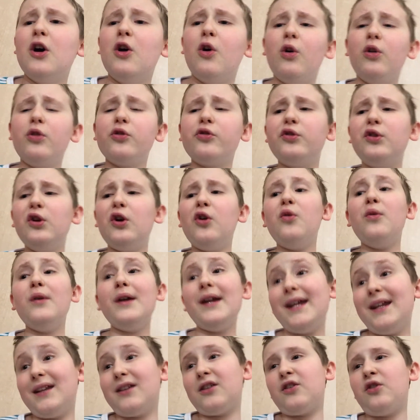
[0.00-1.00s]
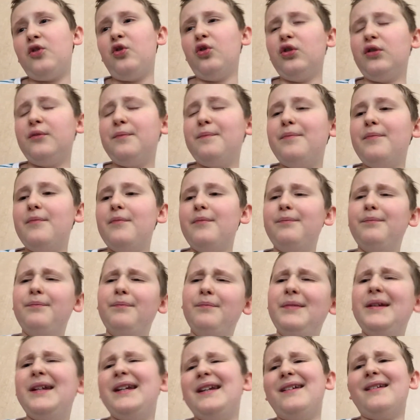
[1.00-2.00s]
although it
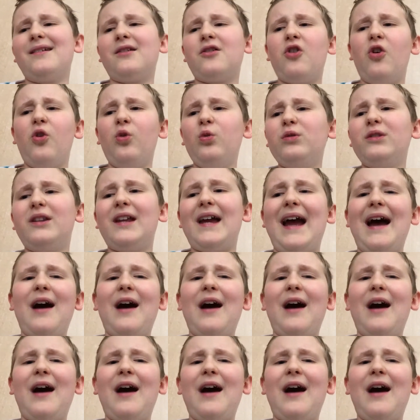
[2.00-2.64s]
could be called